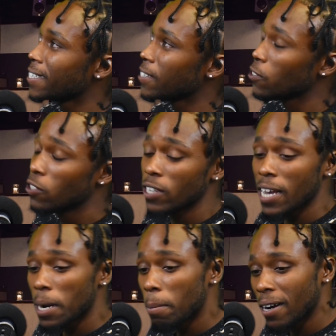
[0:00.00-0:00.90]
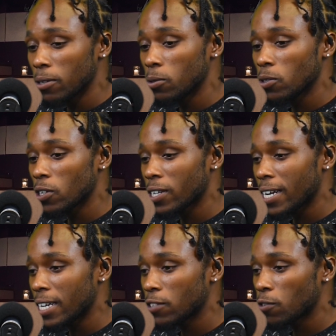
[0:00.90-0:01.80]
Cause you see everybody who's on
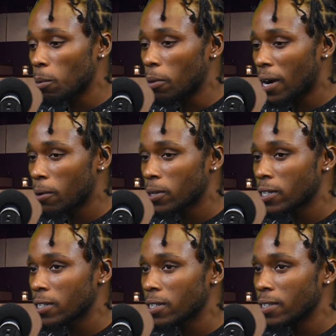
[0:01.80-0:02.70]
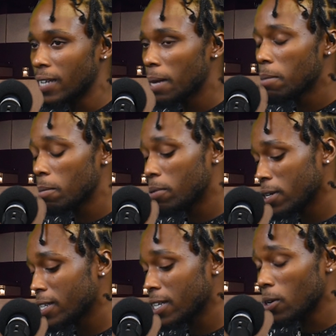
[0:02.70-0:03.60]
that list from Broward, they been
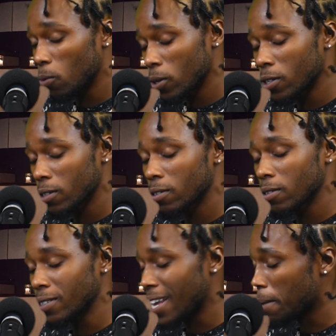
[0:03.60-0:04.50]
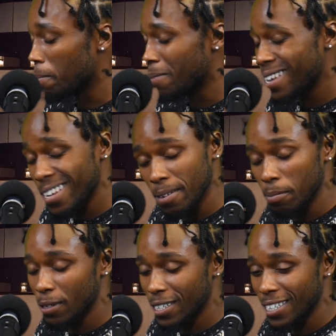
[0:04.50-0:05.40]
putting in work. They
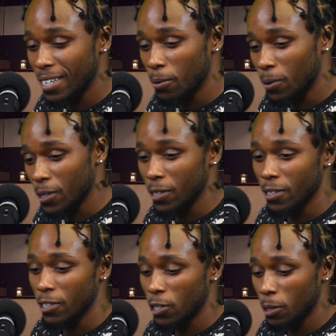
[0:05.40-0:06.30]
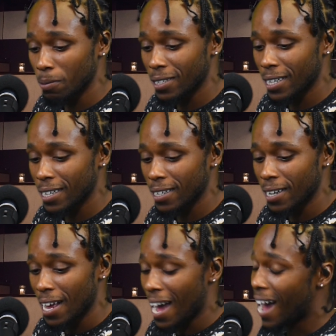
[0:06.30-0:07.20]
been putting in work. You know what I'm
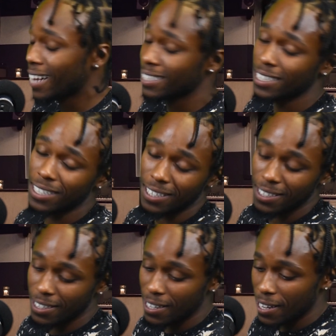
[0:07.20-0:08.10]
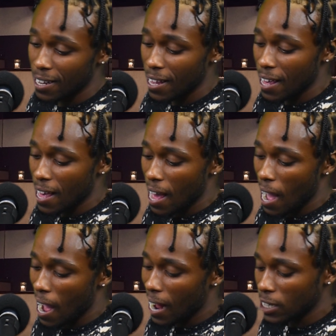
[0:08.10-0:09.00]
saying? I seen it.
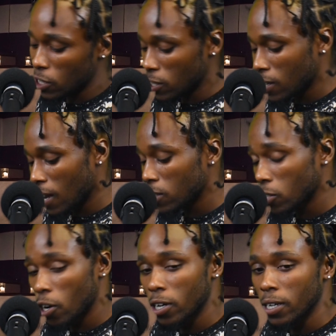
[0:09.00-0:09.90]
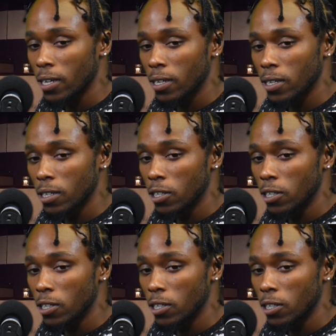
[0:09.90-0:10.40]
I just got started.